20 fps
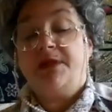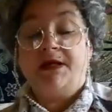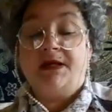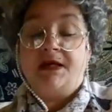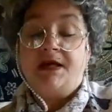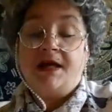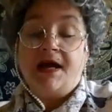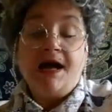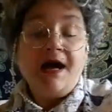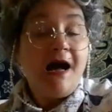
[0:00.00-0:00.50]
but
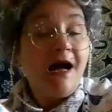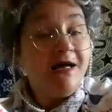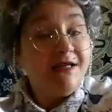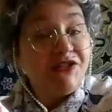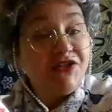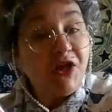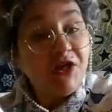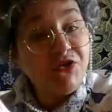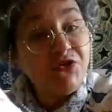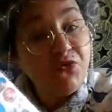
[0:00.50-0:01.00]
I,
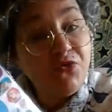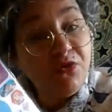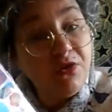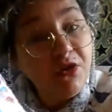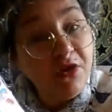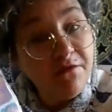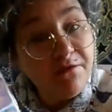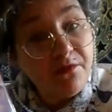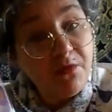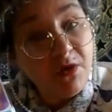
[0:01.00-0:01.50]
I do
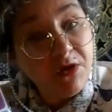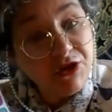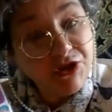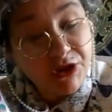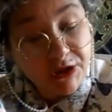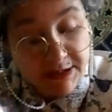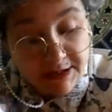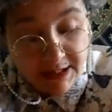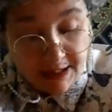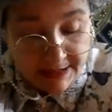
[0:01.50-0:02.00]
love
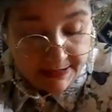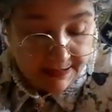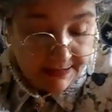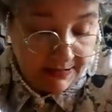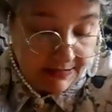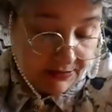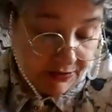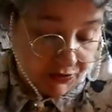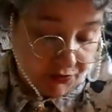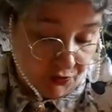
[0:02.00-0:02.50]
watching
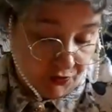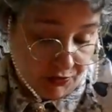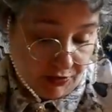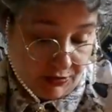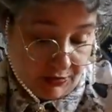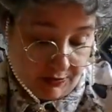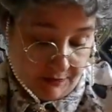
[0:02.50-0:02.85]
Disney, it's good.